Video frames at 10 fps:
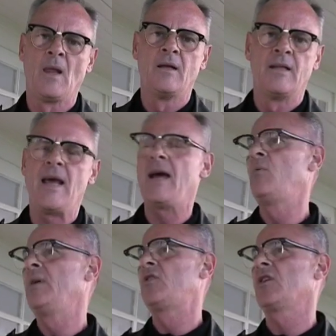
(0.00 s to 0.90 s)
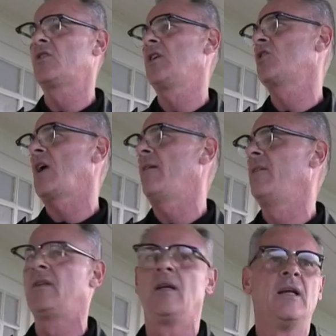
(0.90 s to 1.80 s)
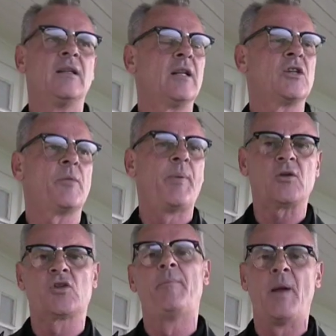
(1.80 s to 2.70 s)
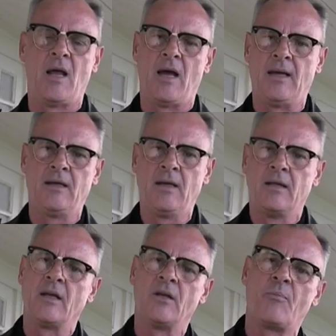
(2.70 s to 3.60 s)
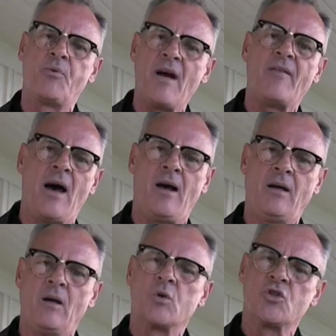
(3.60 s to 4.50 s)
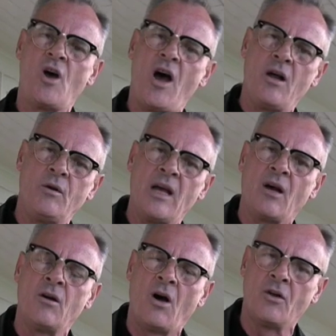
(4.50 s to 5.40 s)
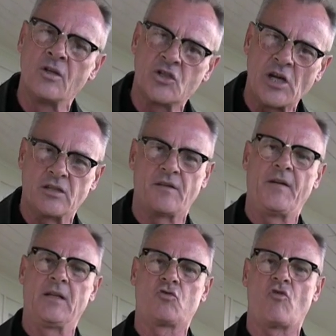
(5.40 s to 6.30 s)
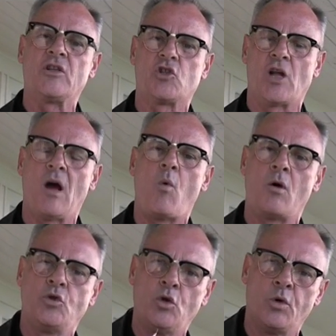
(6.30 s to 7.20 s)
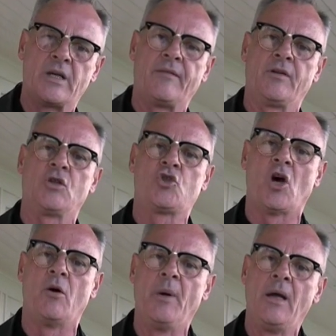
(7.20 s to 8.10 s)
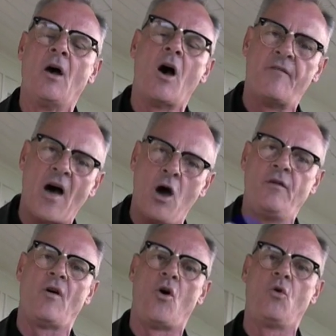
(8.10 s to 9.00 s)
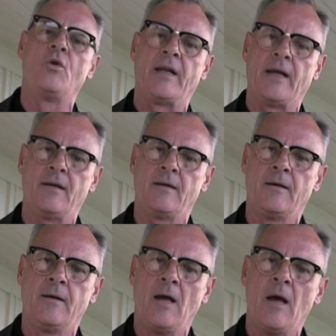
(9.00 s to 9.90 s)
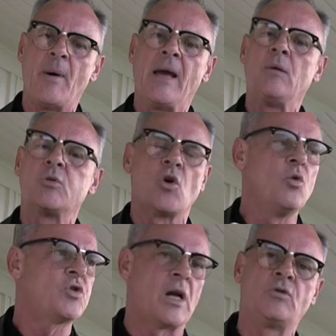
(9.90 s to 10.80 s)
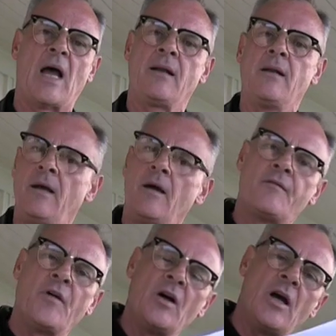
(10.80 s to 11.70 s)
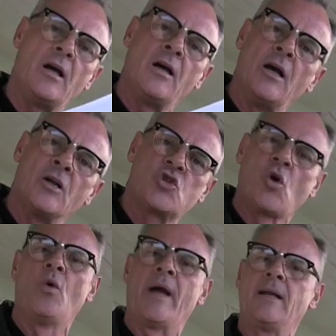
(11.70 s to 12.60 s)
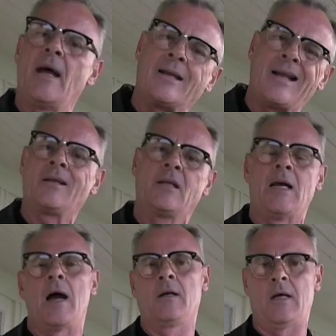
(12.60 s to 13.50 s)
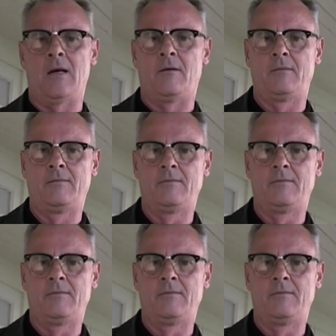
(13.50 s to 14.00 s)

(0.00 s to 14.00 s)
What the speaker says: Now we've just discovered that there's a possibility that your brother was not only on the sex offenders register while you were given the job of overhauling it, but he was also done for assaulting another young girl.